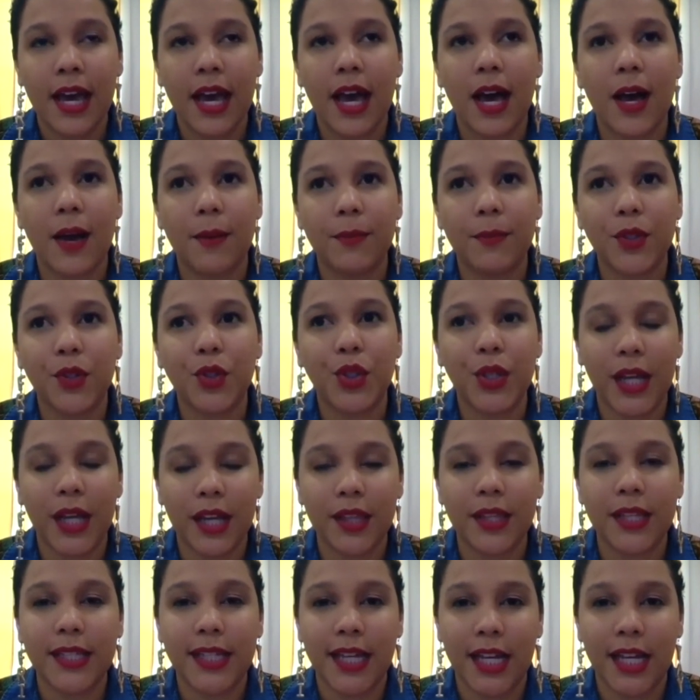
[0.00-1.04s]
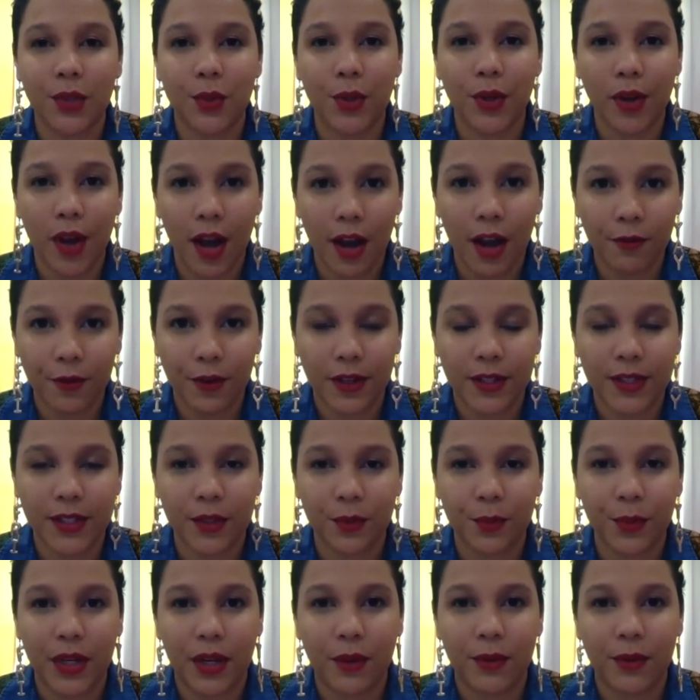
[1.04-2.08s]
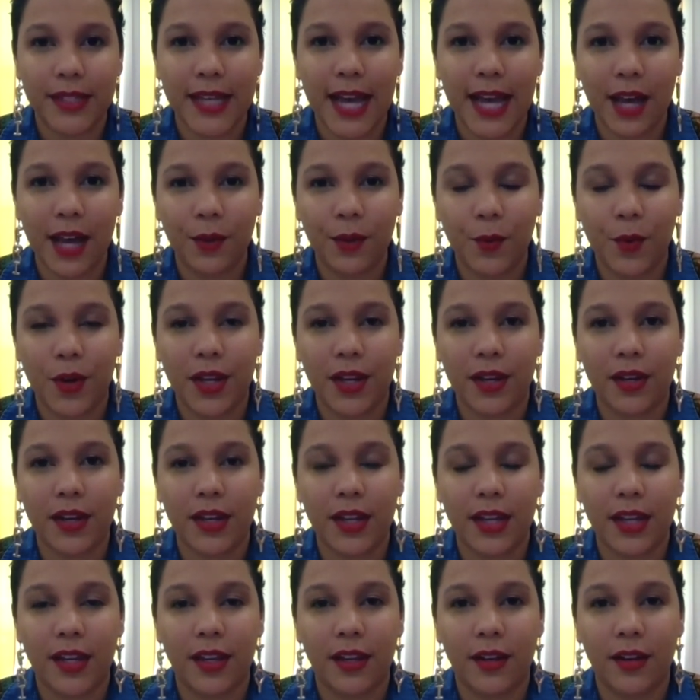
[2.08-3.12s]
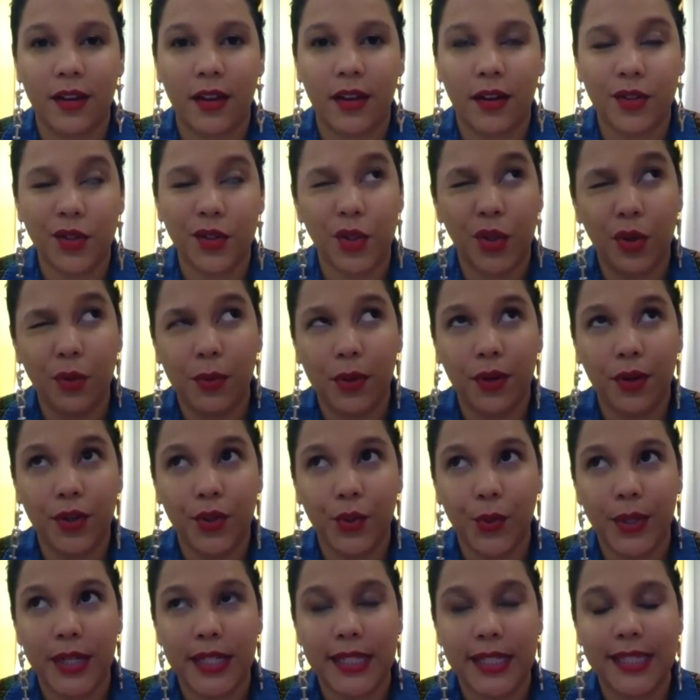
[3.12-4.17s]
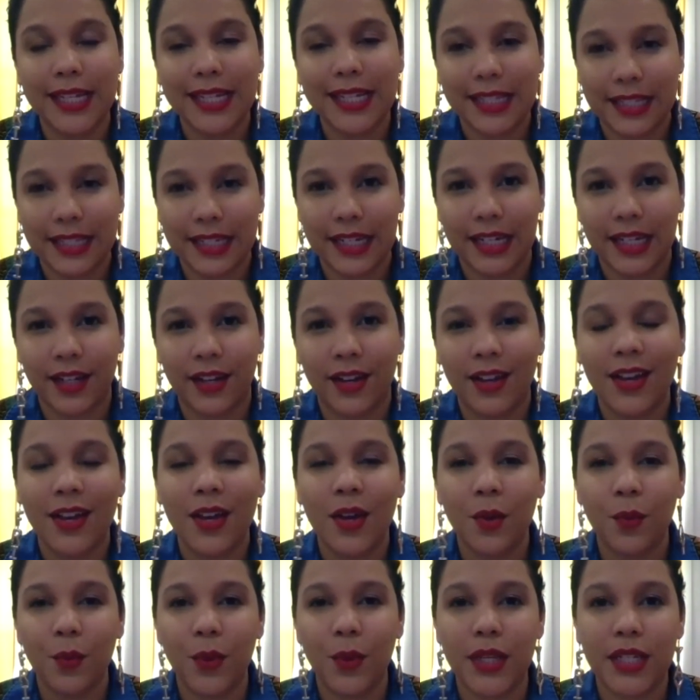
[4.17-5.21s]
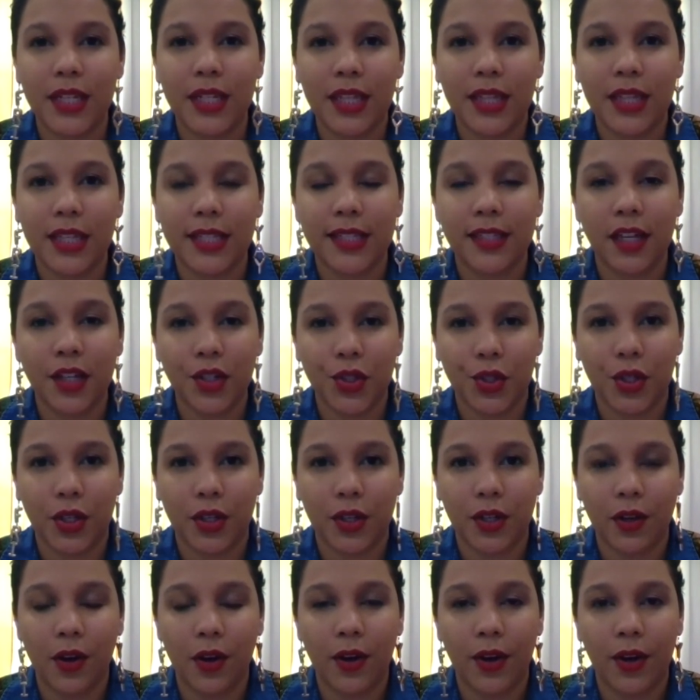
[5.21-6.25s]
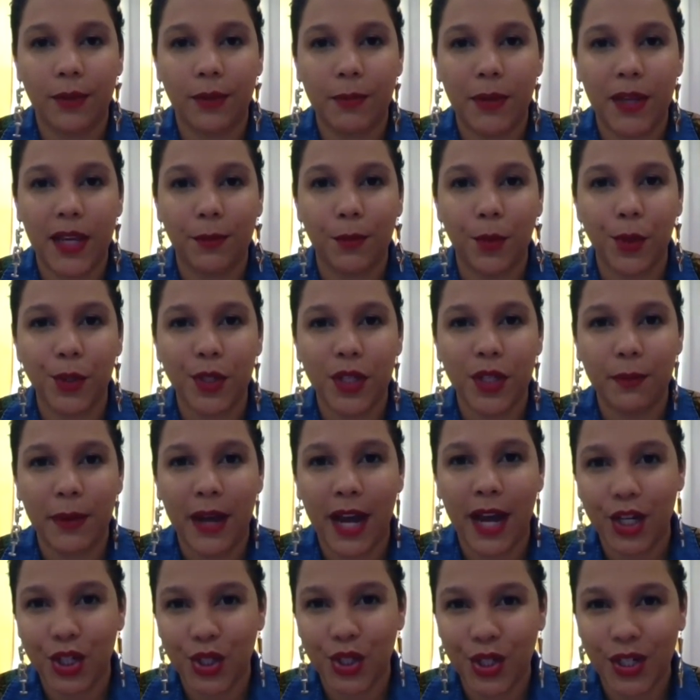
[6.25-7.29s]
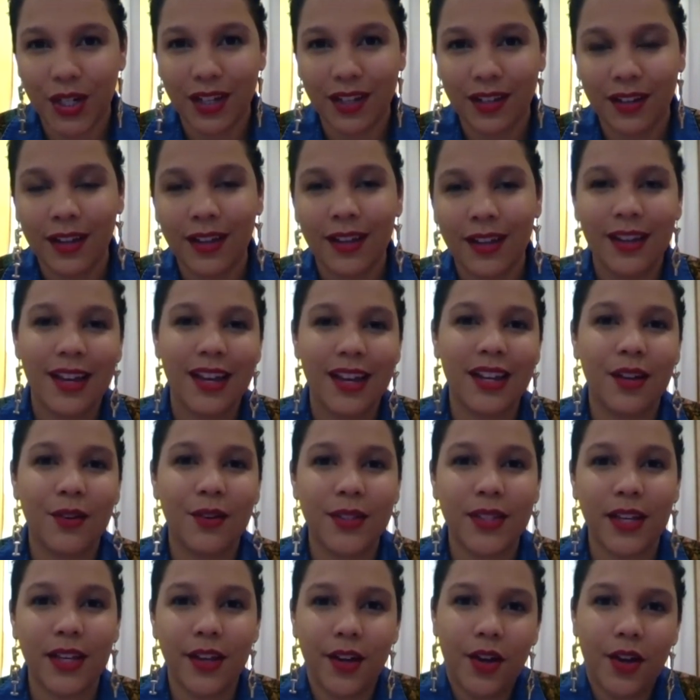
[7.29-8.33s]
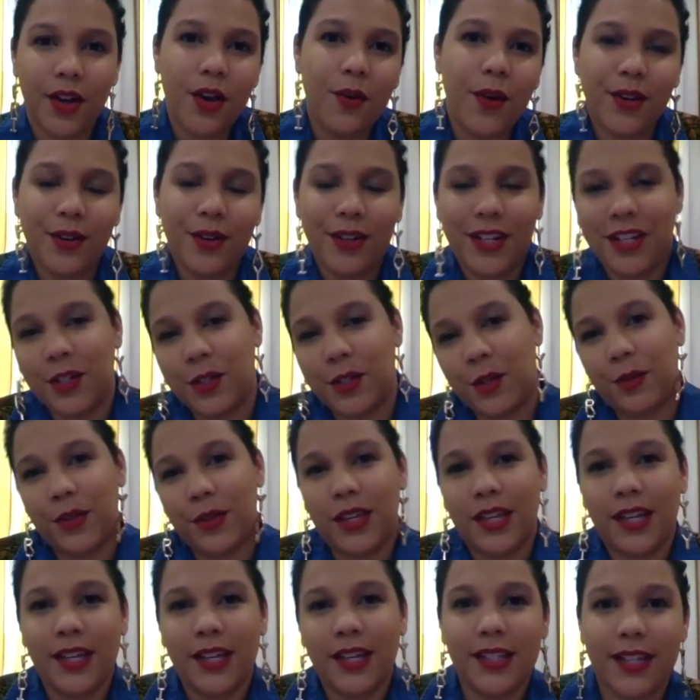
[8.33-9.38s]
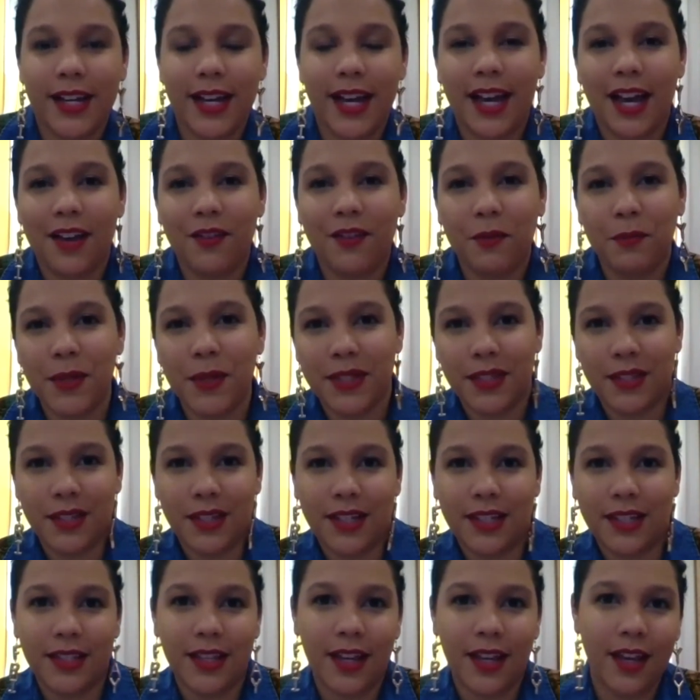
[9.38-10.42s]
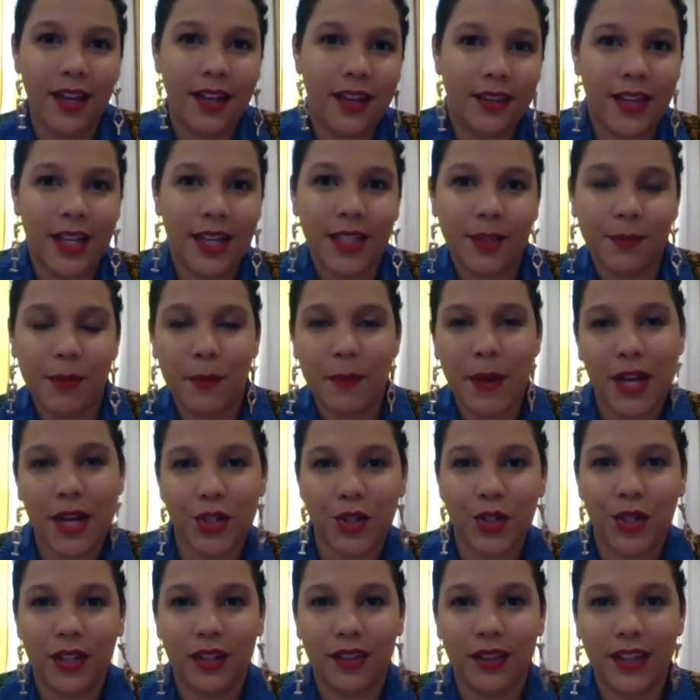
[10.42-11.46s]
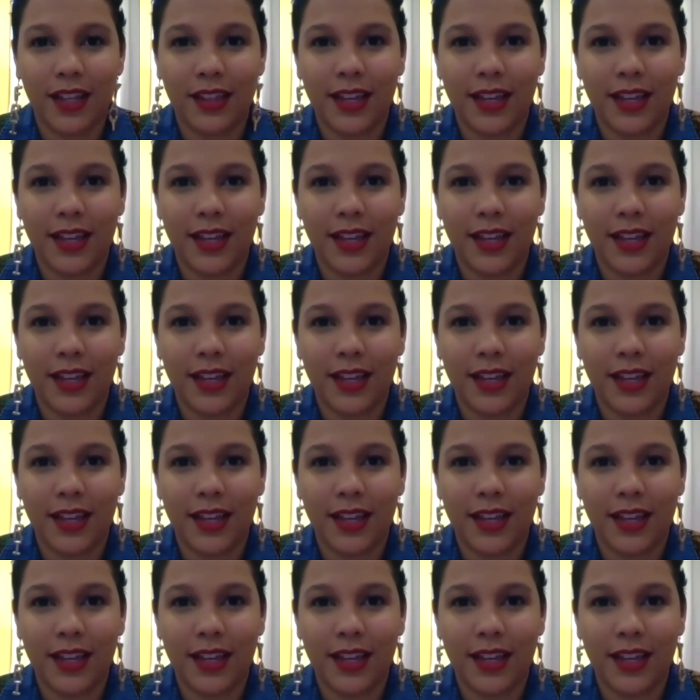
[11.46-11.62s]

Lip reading: So she had this annual conference, and when I was at one in October 2016, we did this session on being multi-passionate. And I was like, oh, I don't need to do this. Like I have a business. That's my passion. Like